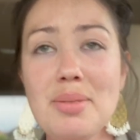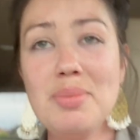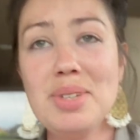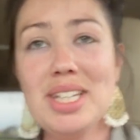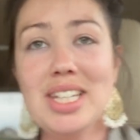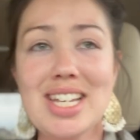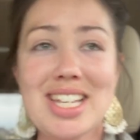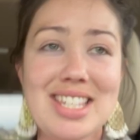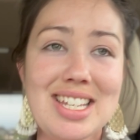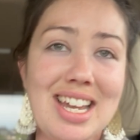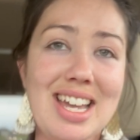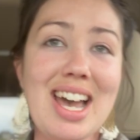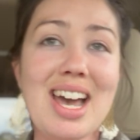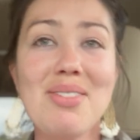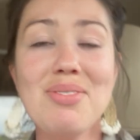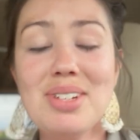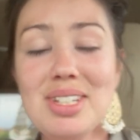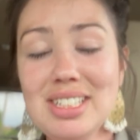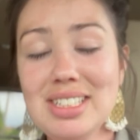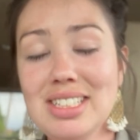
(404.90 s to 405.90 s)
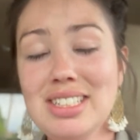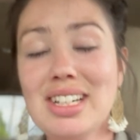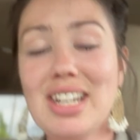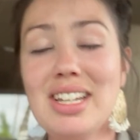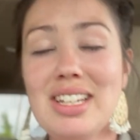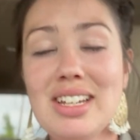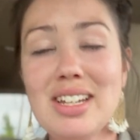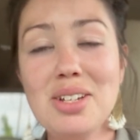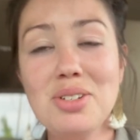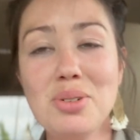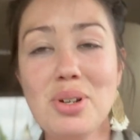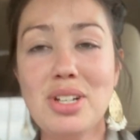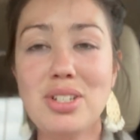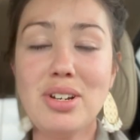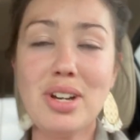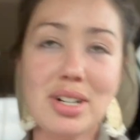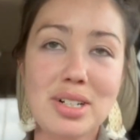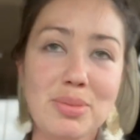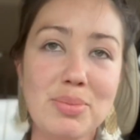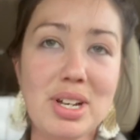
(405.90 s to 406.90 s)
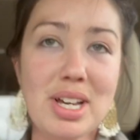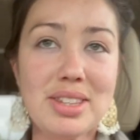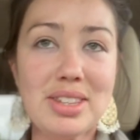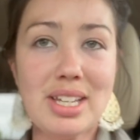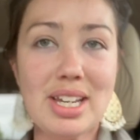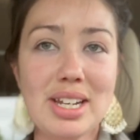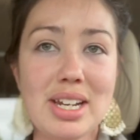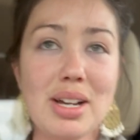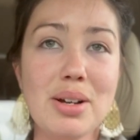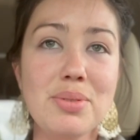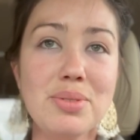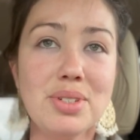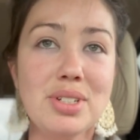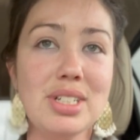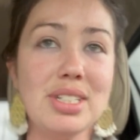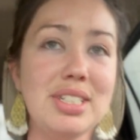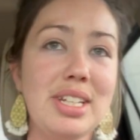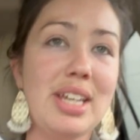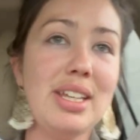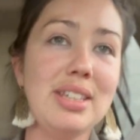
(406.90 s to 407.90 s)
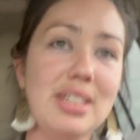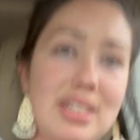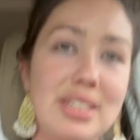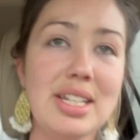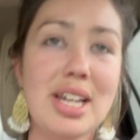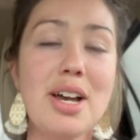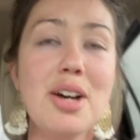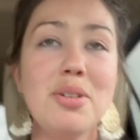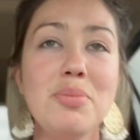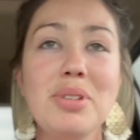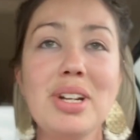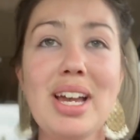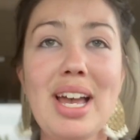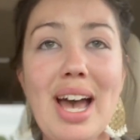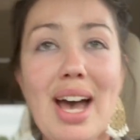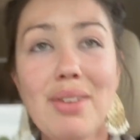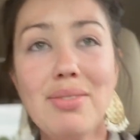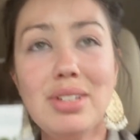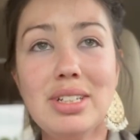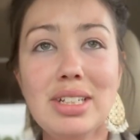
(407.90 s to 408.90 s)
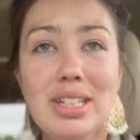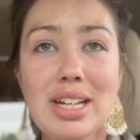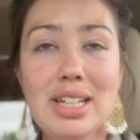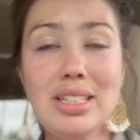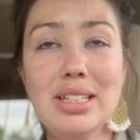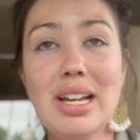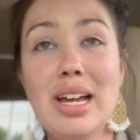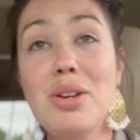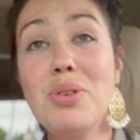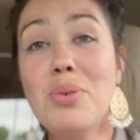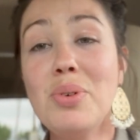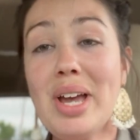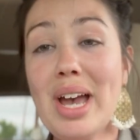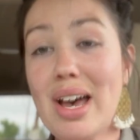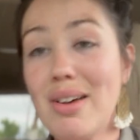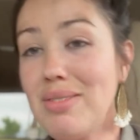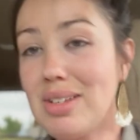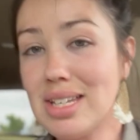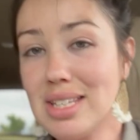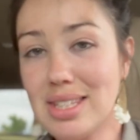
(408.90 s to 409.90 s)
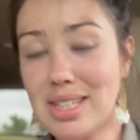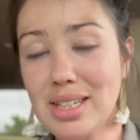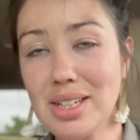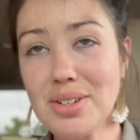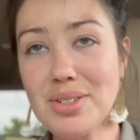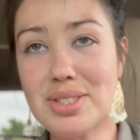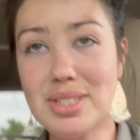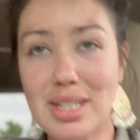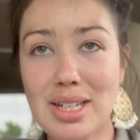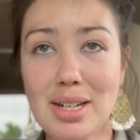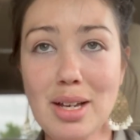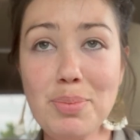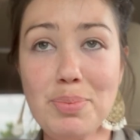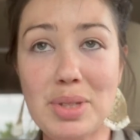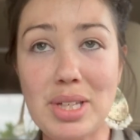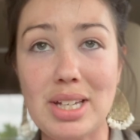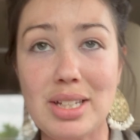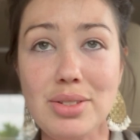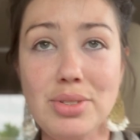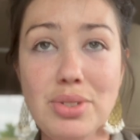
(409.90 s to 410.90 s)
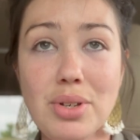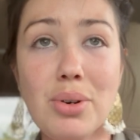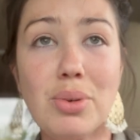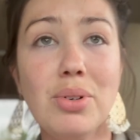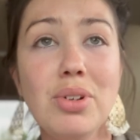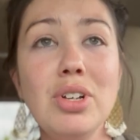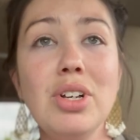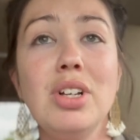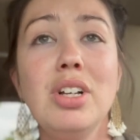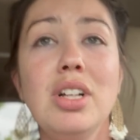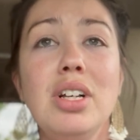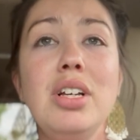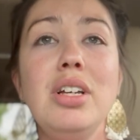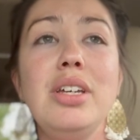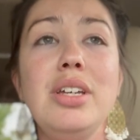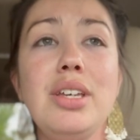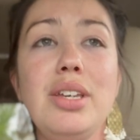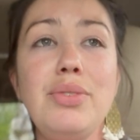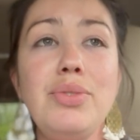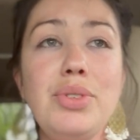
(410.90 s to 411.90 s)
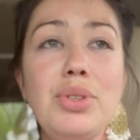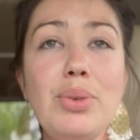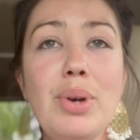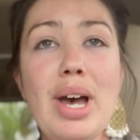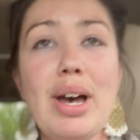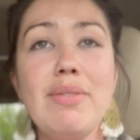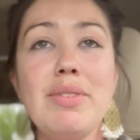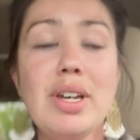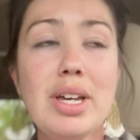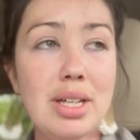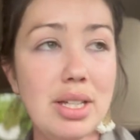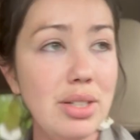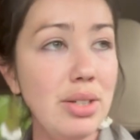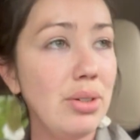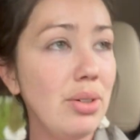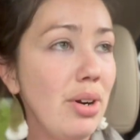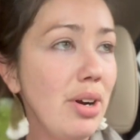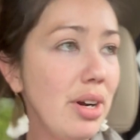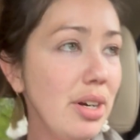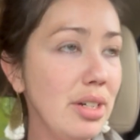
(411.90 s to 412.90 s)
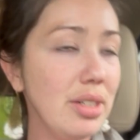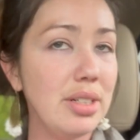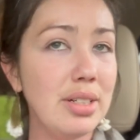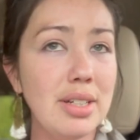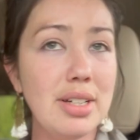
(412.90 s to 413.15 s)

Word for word: because I haven't. I know I talked about that, how I was going to take it down, but I haven't. I don't have anything else set up yet. So if you have that in your heart,